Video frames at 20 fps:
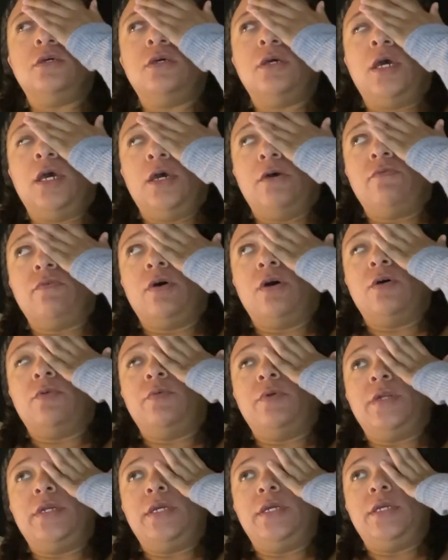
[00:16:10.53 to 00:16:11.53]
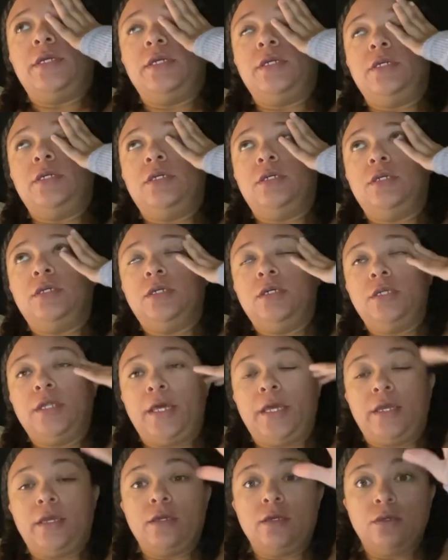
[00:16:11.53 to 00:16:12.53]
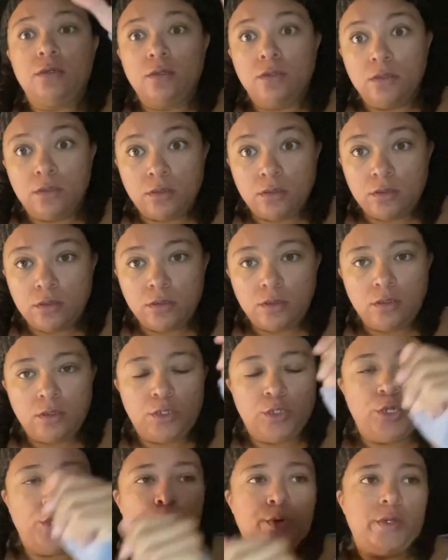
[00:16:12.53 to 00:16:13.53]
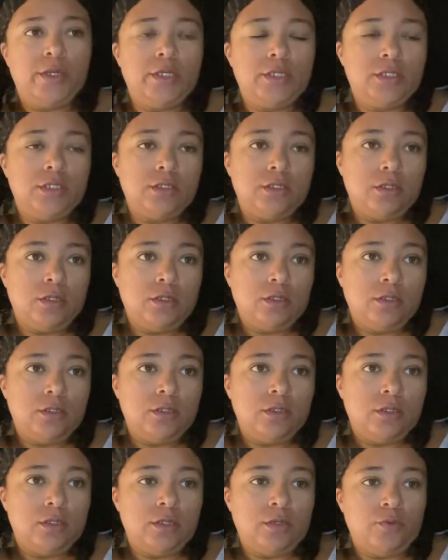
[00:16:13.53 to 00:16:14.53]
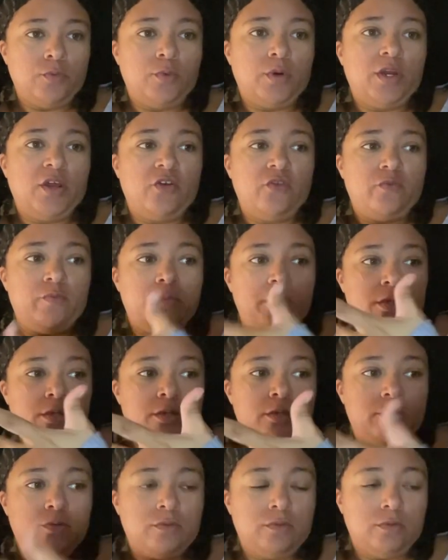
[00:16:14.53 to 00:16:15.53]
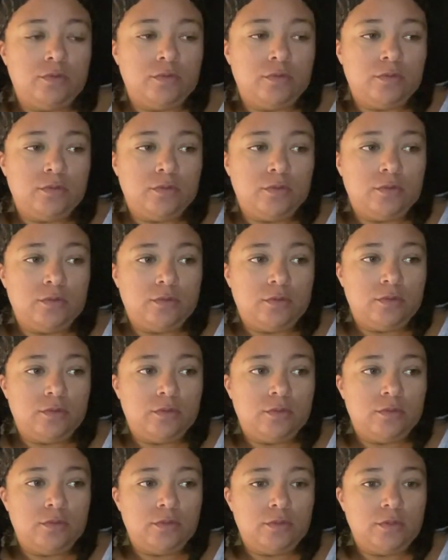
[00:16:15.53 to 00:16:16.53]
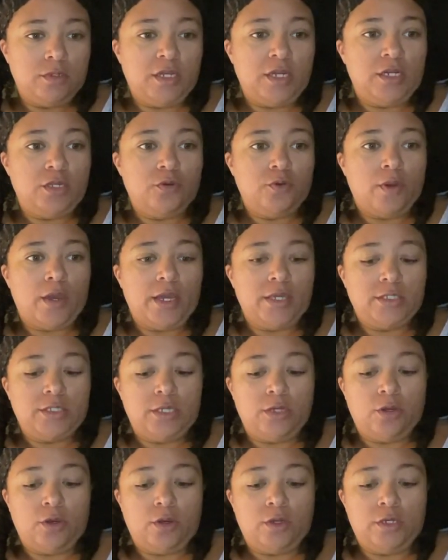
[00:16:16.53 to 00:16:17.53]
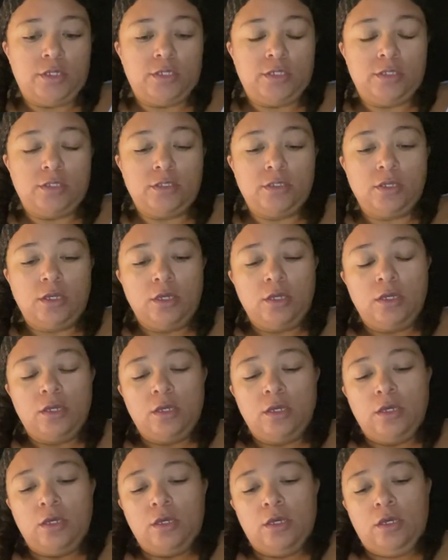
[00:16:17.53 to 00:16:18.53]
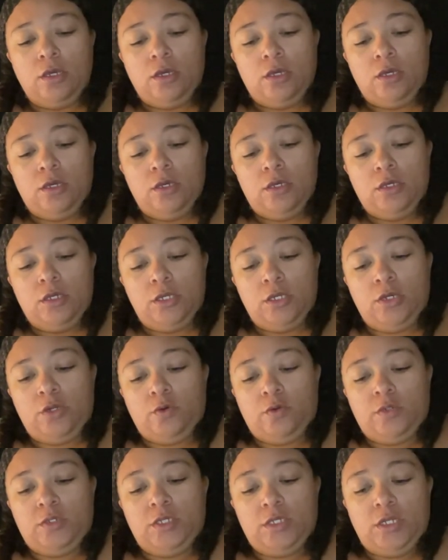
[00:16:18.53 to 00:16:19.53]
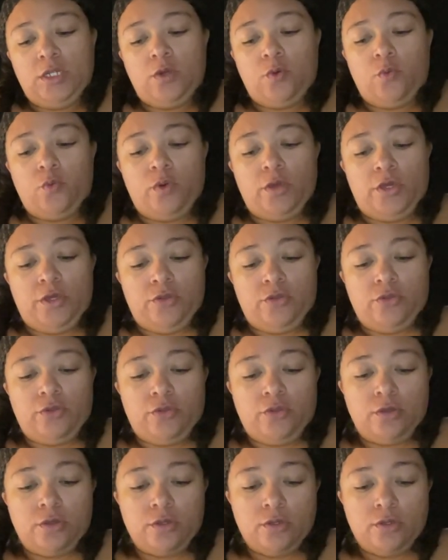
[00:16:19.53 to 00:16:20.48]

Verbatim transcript: have already like noticed and what I've been letting you guys in on is you know dealing with